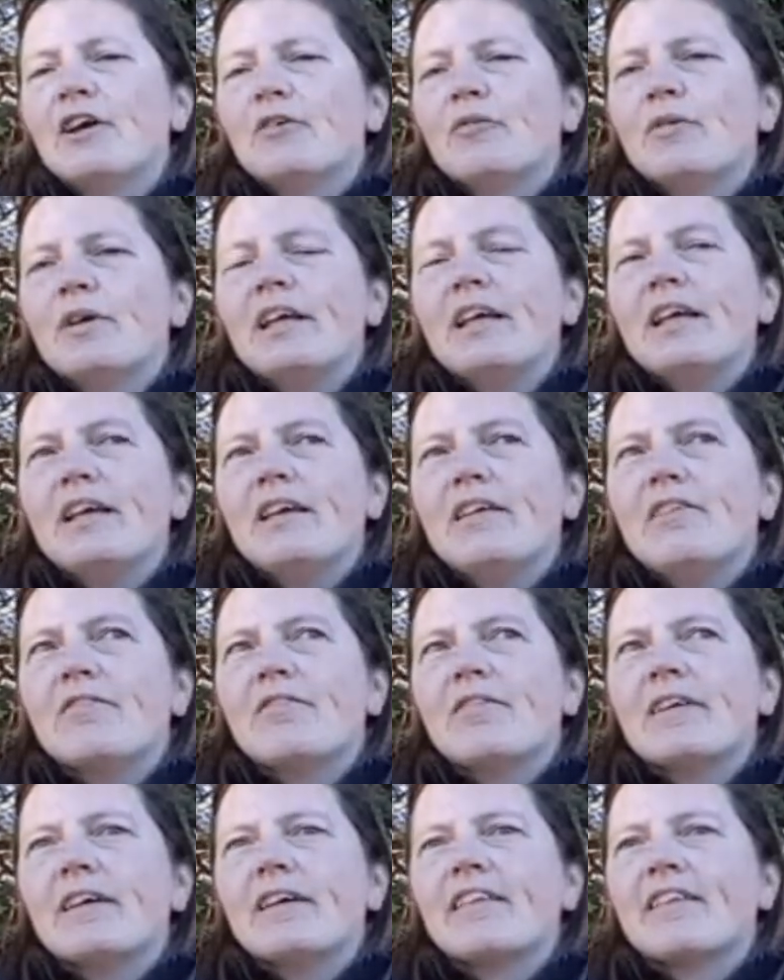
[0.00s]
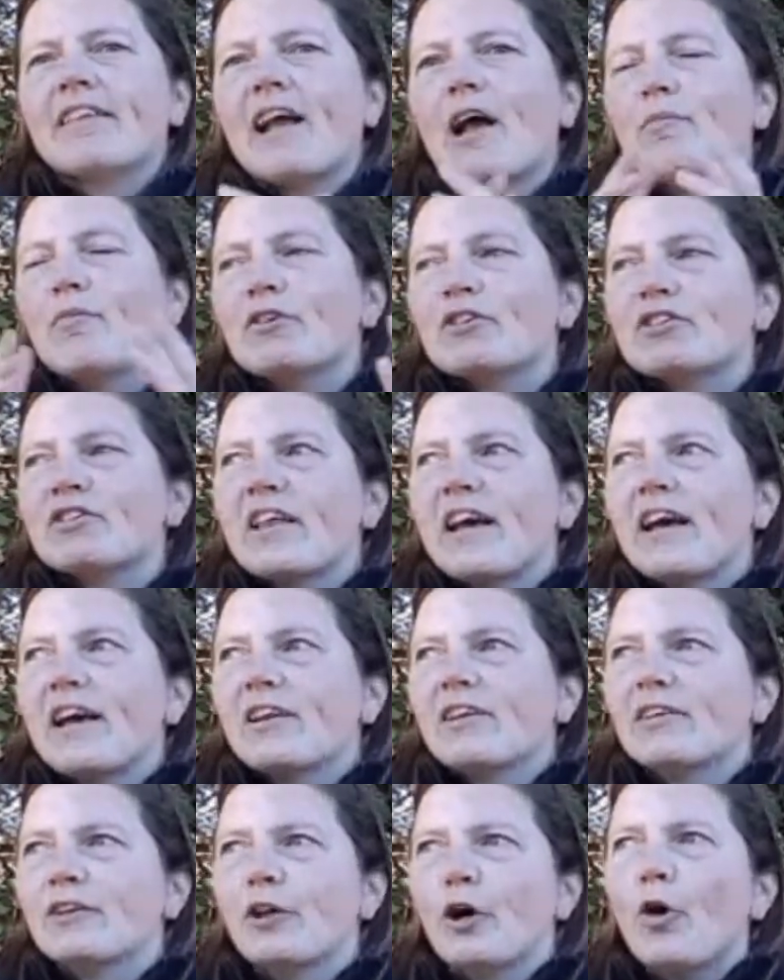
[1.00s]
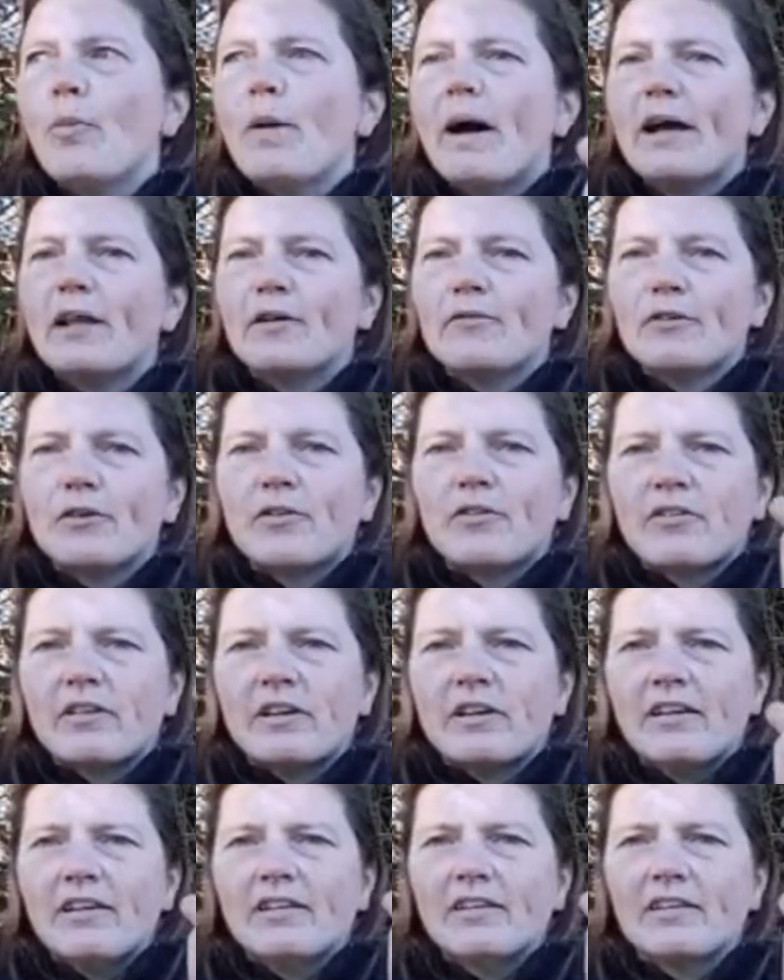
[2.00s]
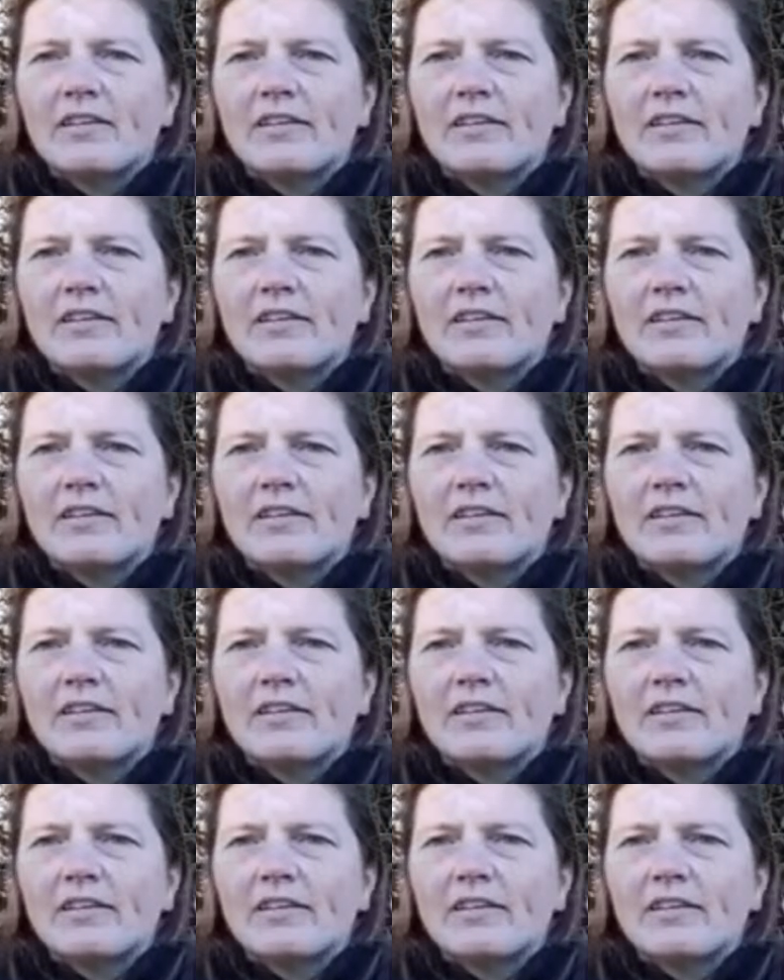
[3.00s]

We've established that low biodiversity